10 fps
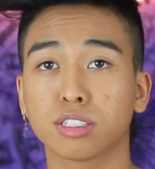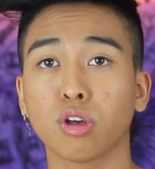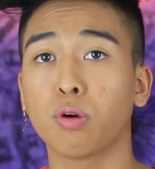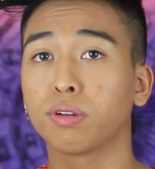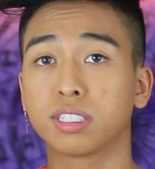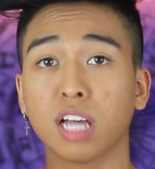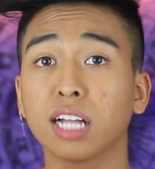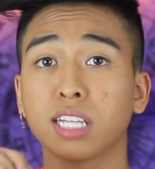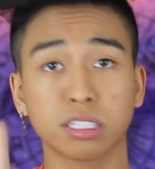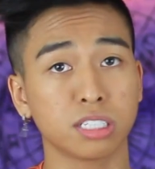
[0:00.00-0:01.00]
So it's
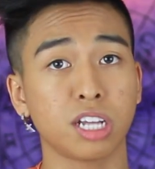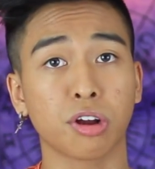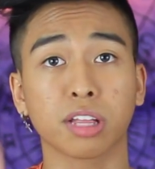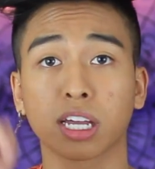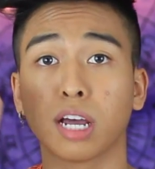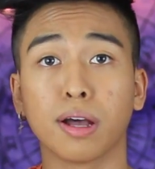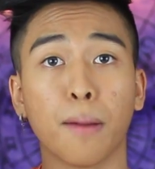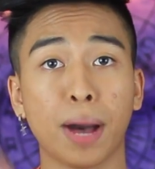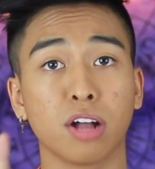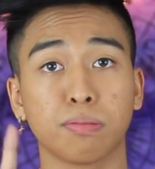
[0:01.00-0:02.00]
not necessarily
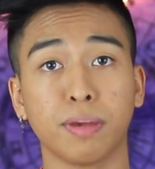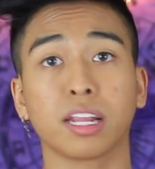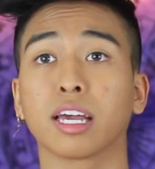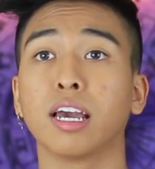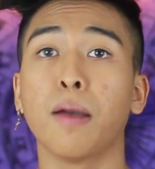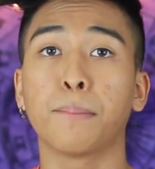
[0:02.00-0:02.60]
about money,